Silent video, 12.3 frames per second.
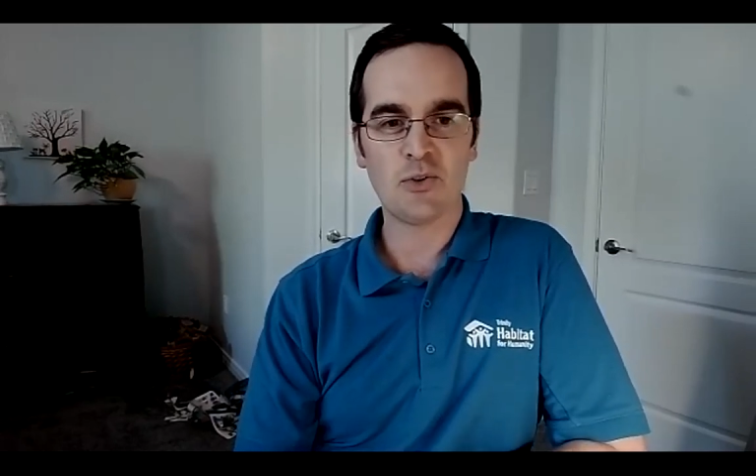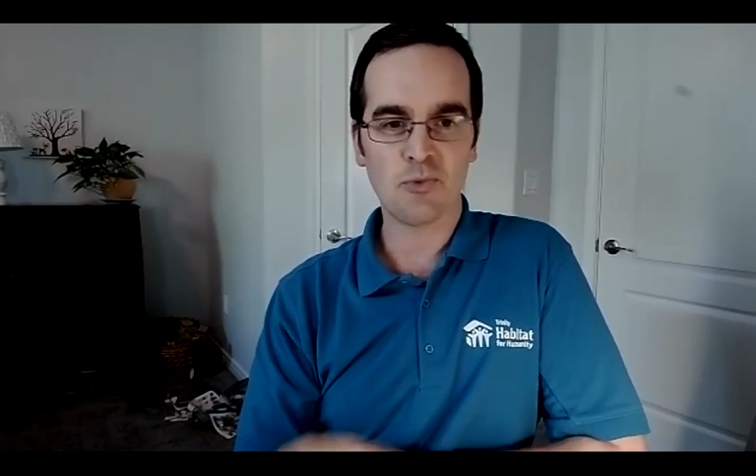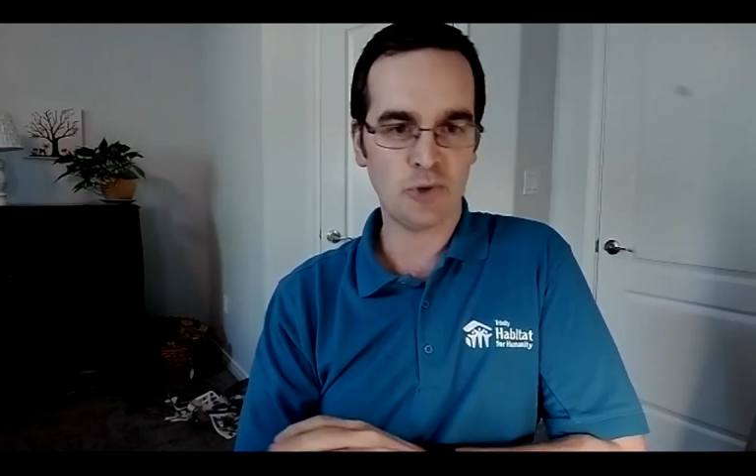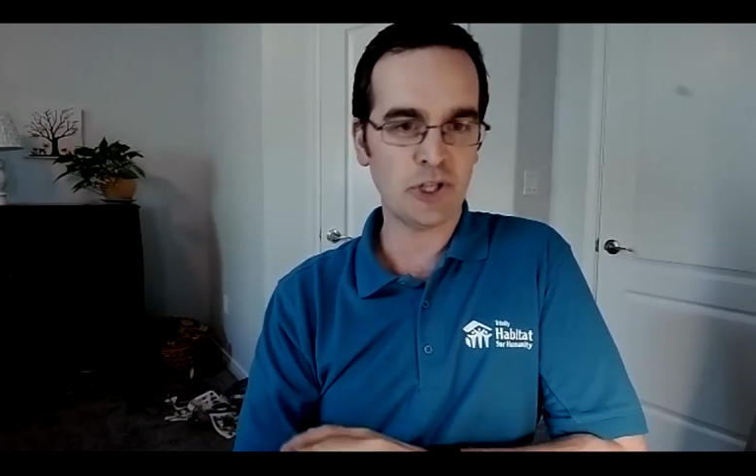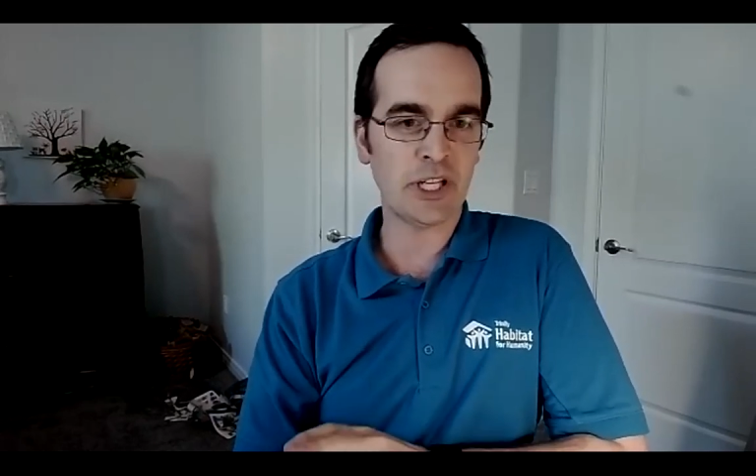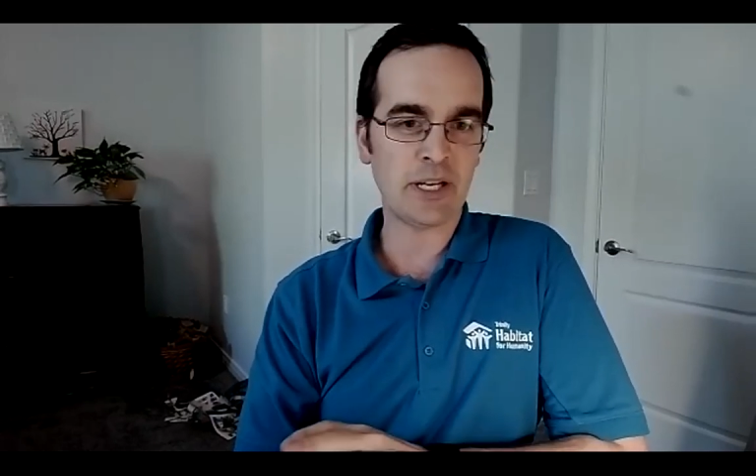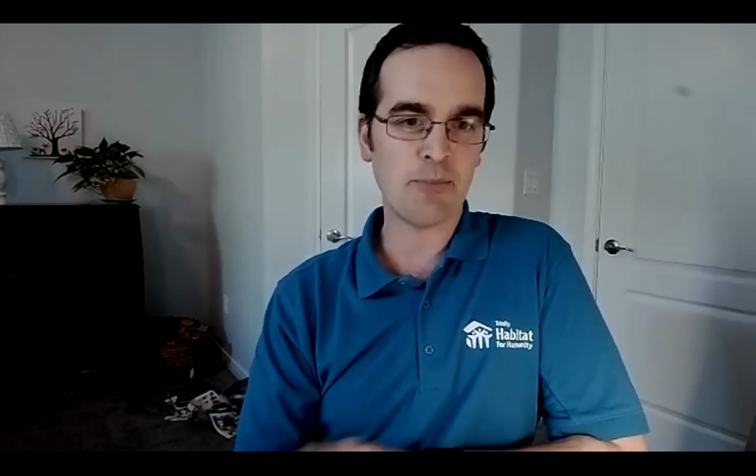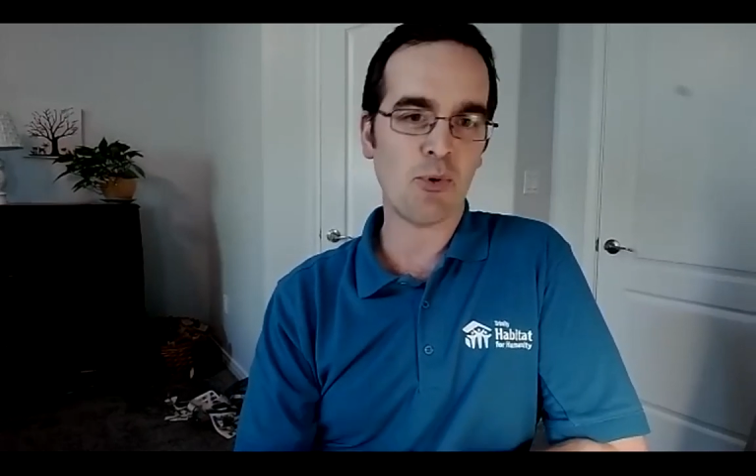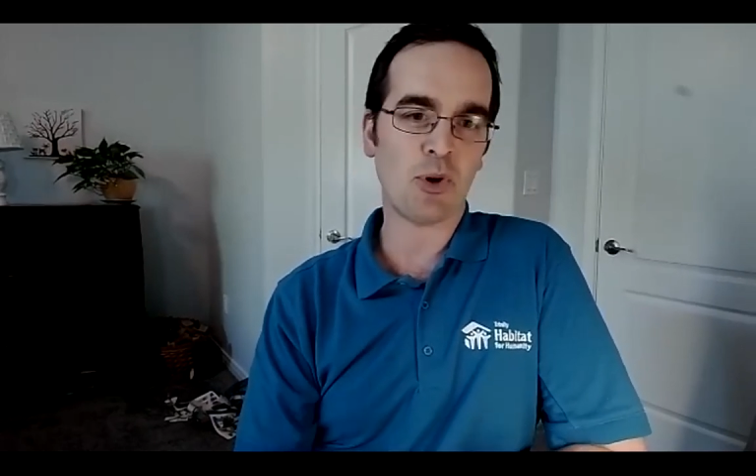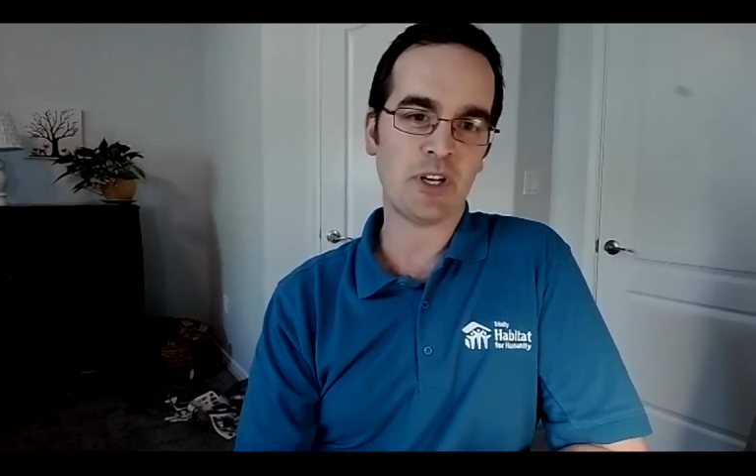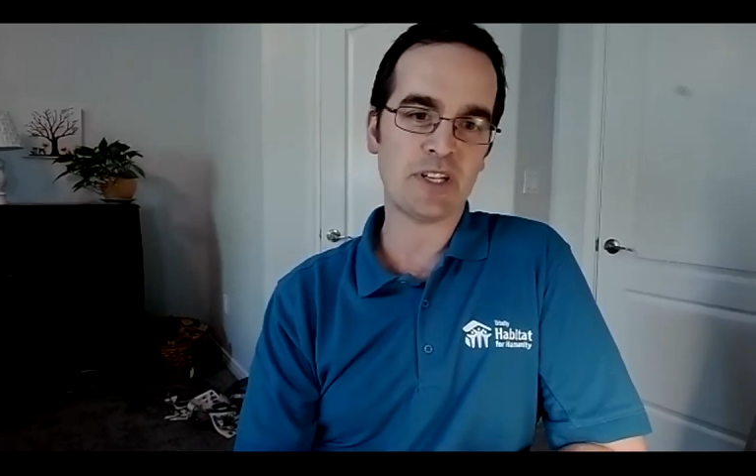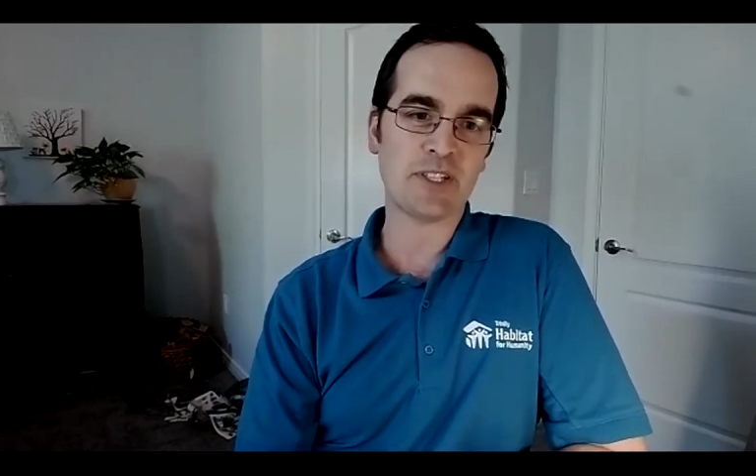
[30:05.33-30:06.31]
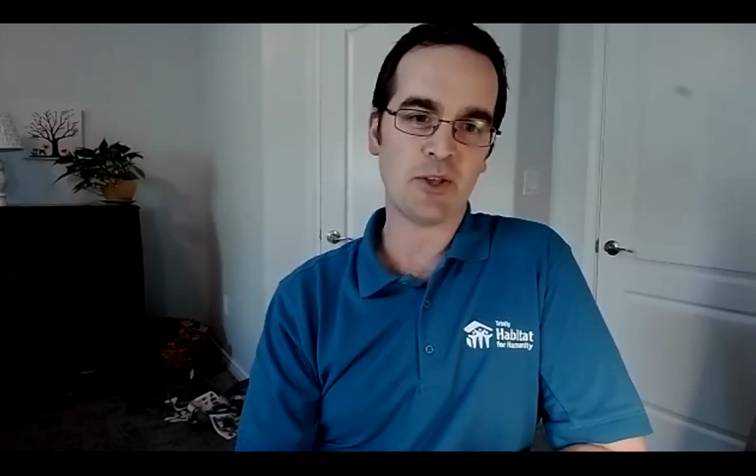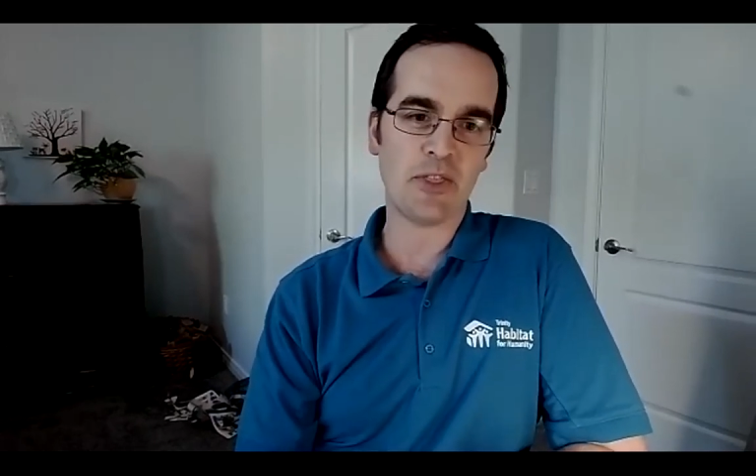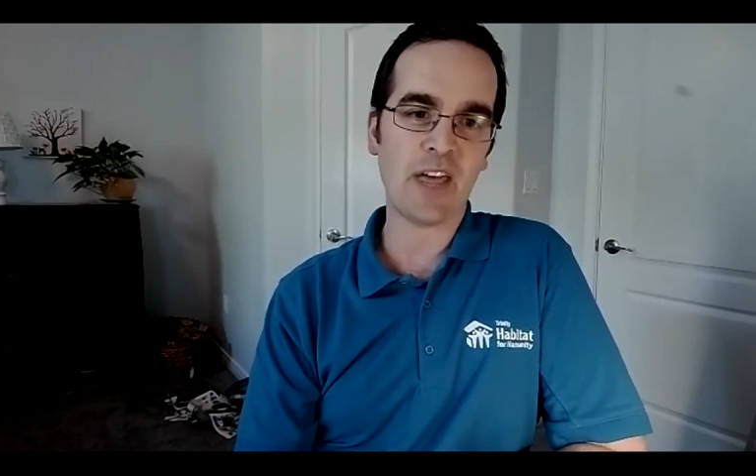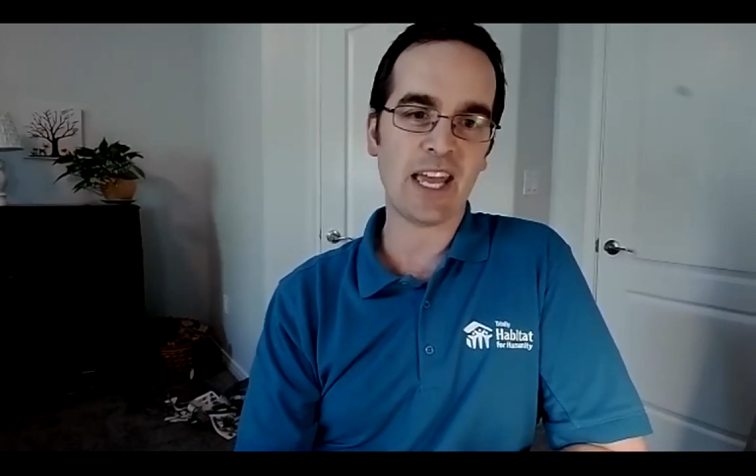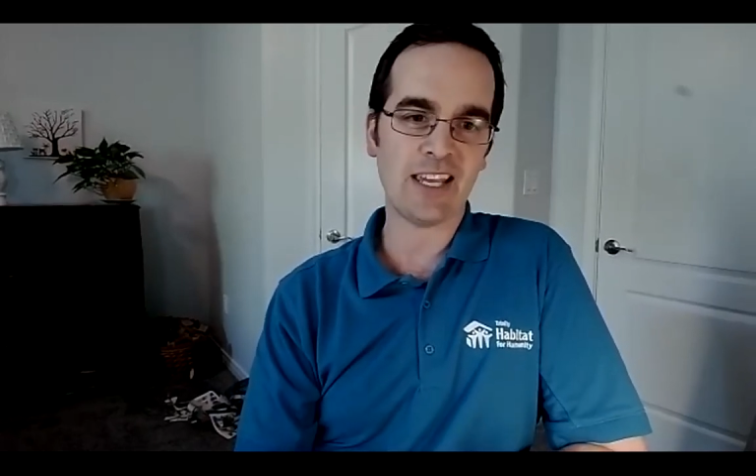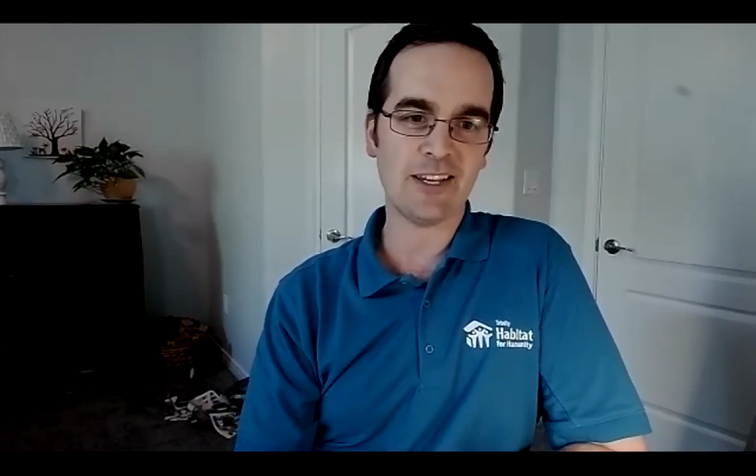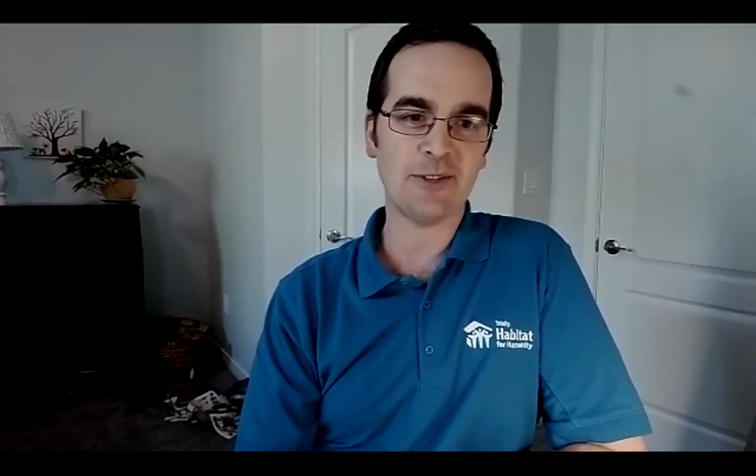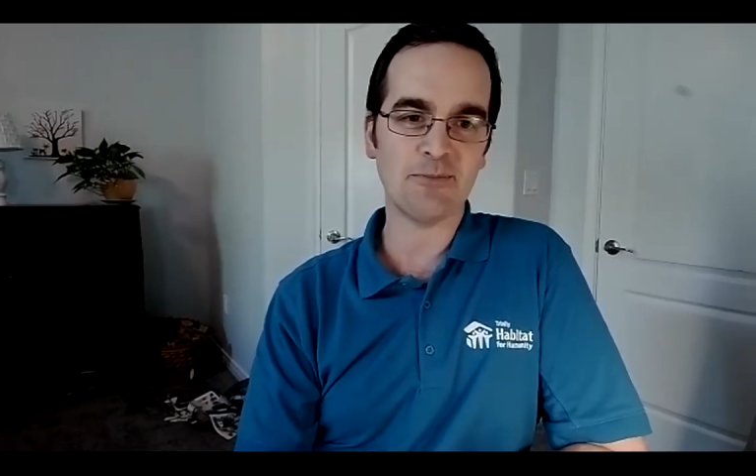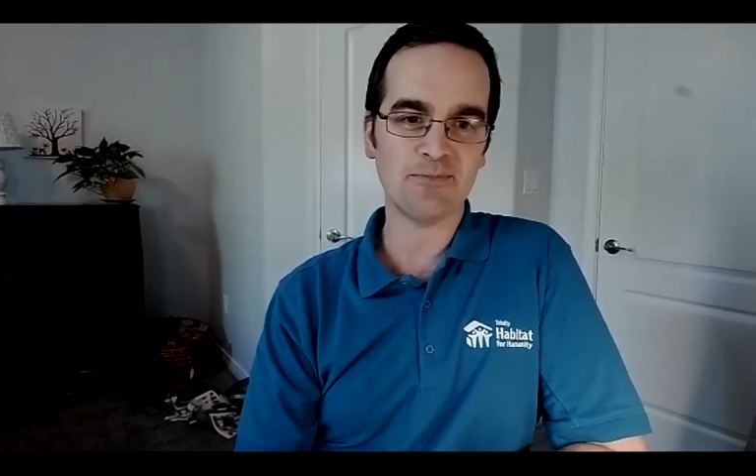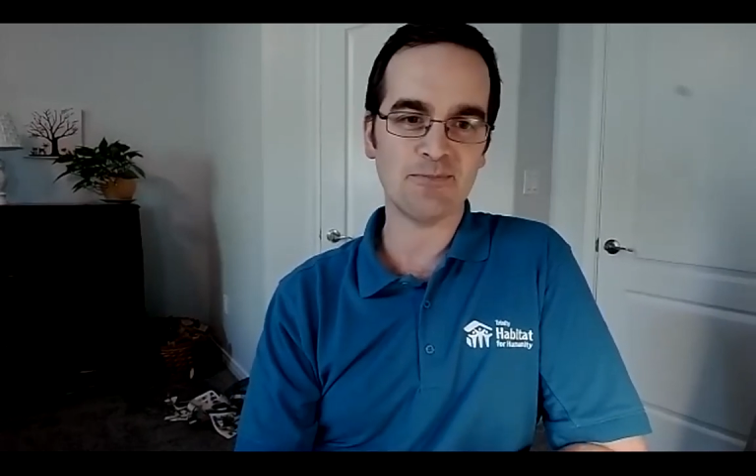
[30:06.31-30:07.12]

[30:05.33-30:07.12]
really important. So thank you.